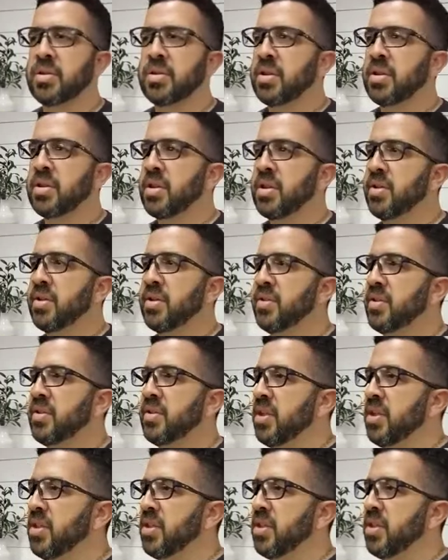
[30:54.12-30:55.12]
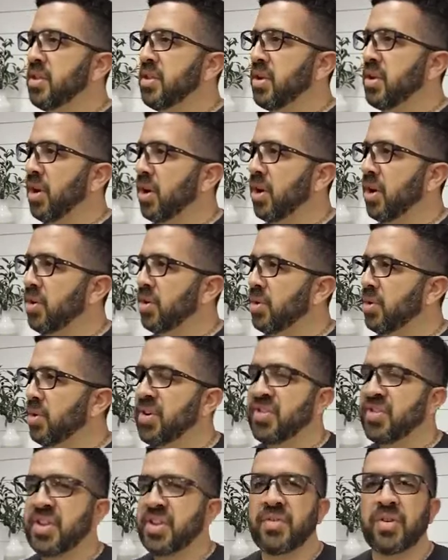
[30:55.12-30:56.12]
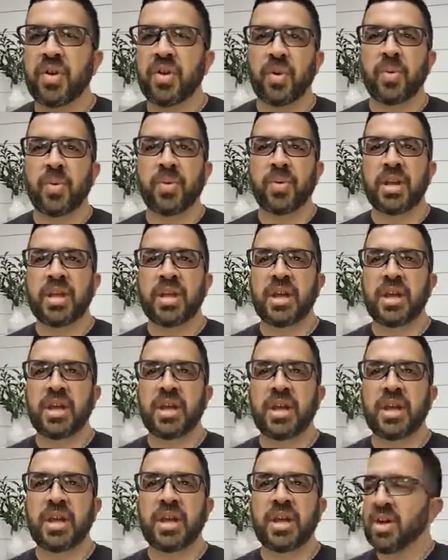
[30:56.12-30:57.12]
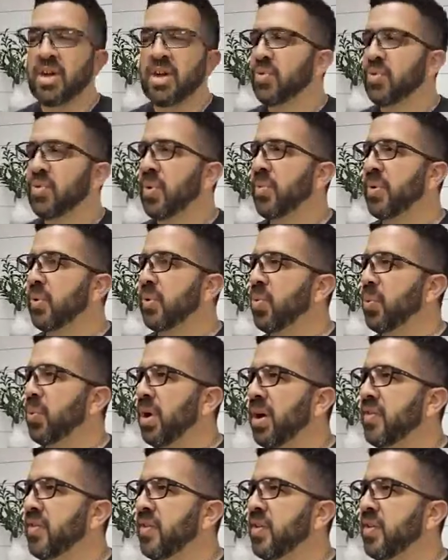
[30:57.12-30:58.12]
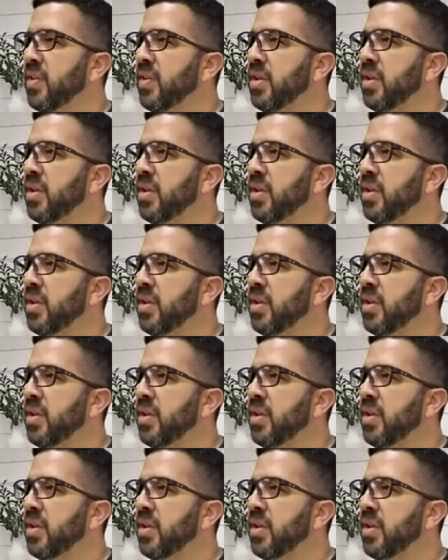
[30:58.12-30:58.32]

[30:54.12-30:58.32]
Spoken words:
Because our Lord and Savior knows what we need. He knows what we want.